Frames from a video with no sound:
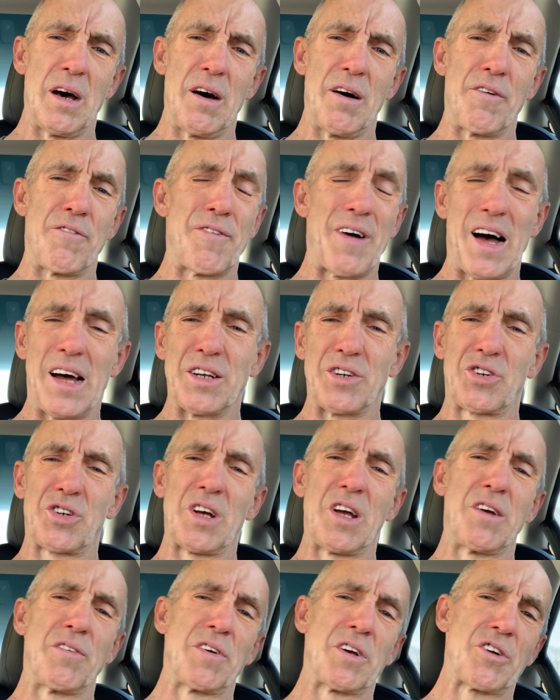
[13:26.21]
find
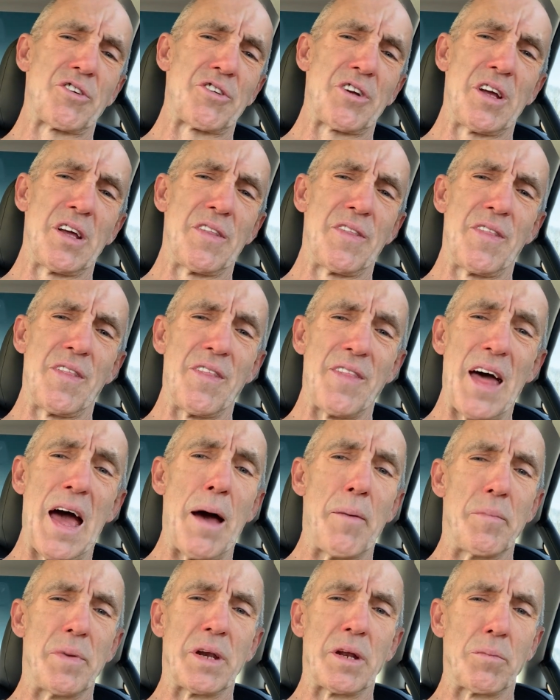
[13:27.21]
savings in
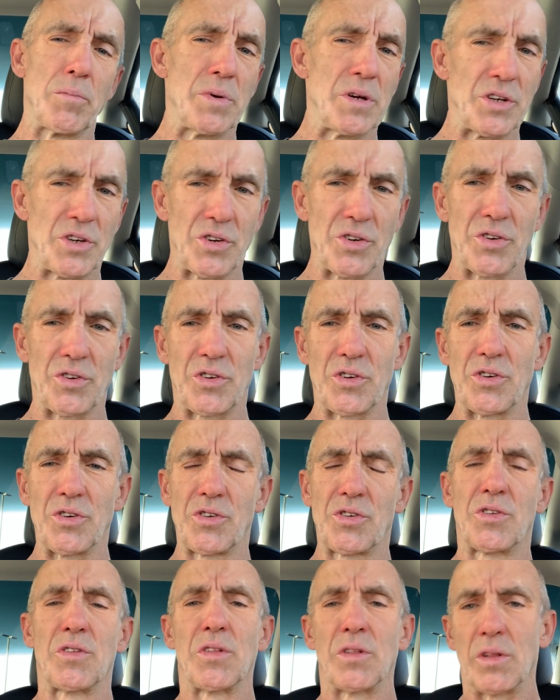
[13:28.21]
that many
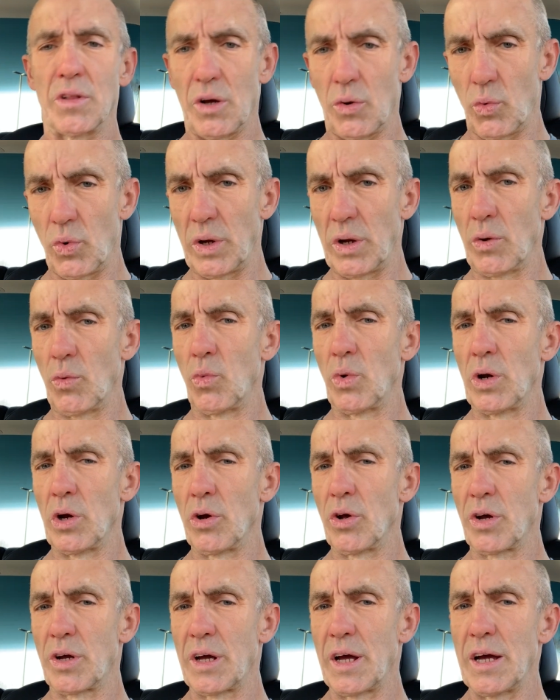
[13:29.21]
businesses that we
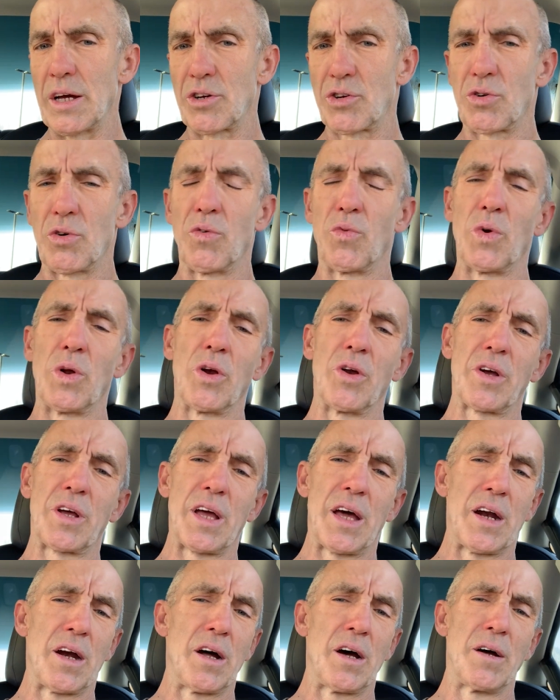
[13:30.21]
look at. So if we look
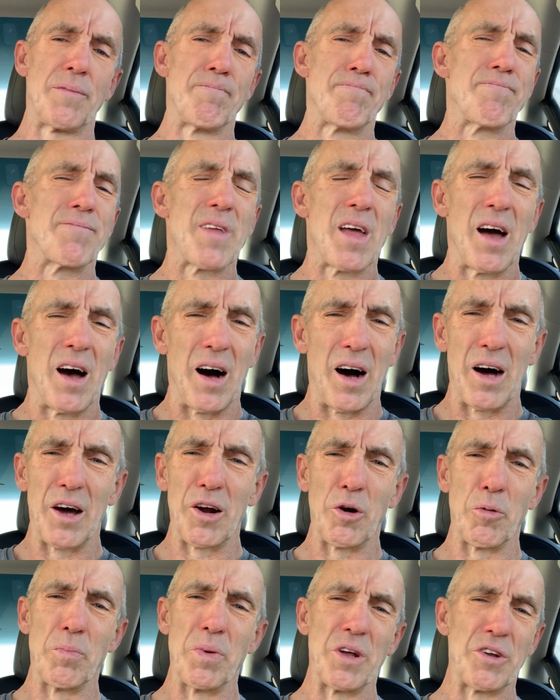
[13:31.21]
at
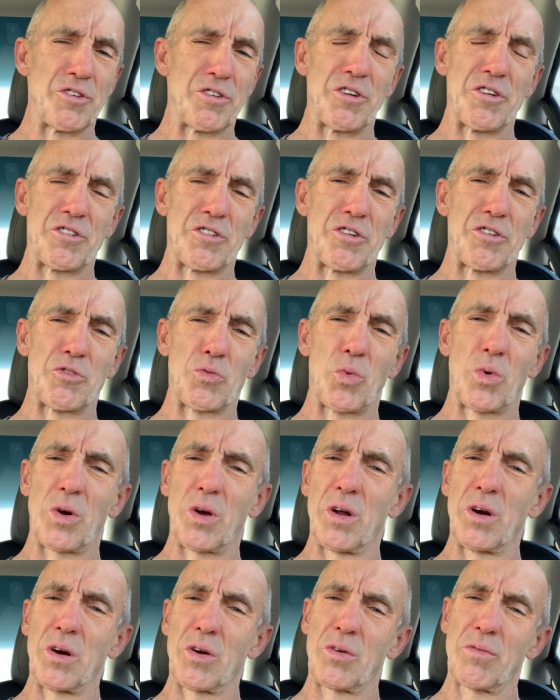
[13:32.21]
100 businesses, we're
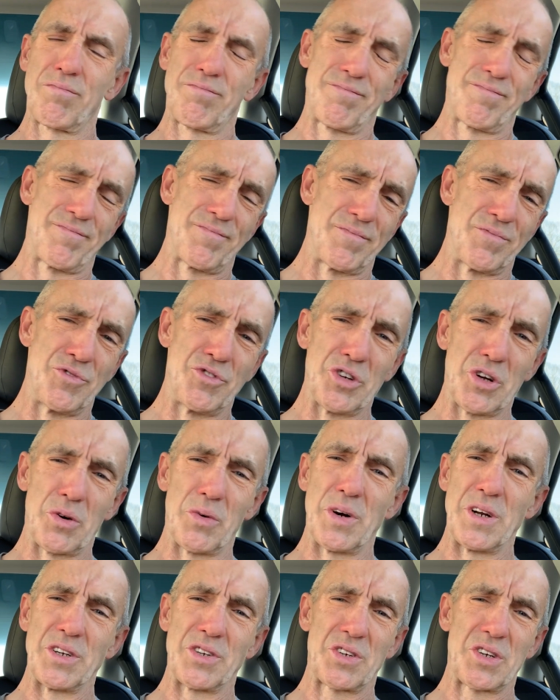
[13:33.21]
going to
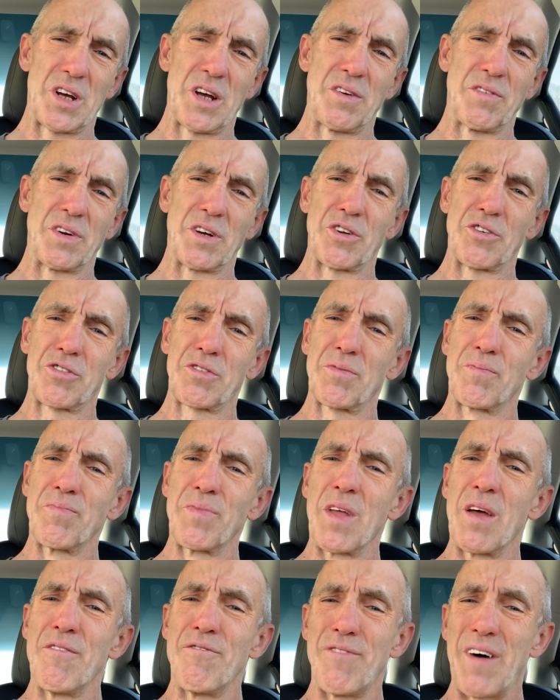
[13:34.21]
generate savings,
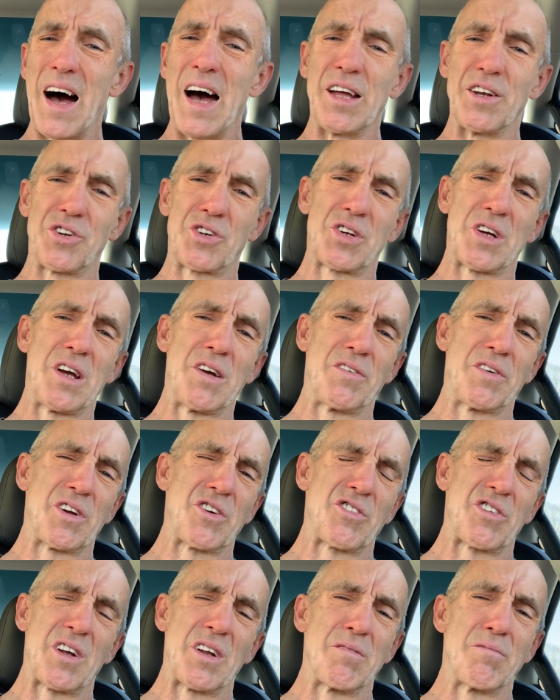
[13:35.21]
find
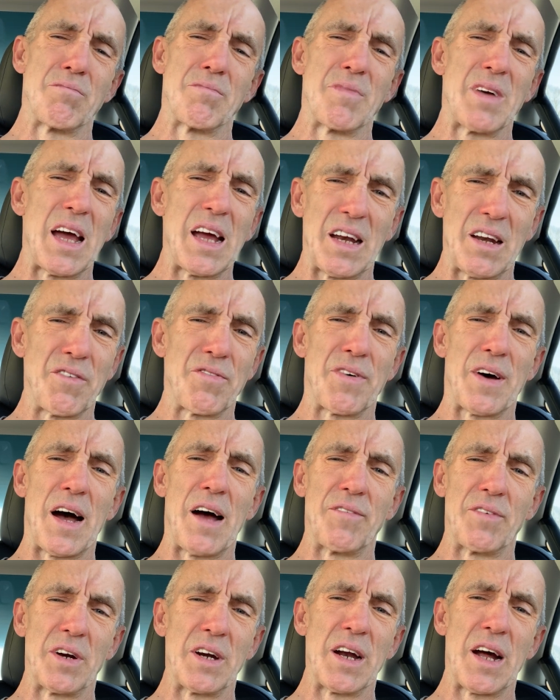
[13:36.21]
savings in
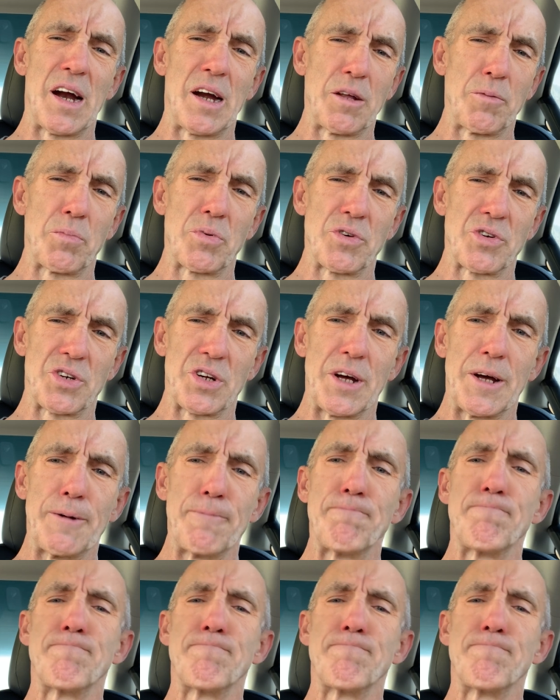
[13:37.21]
85 to 90%.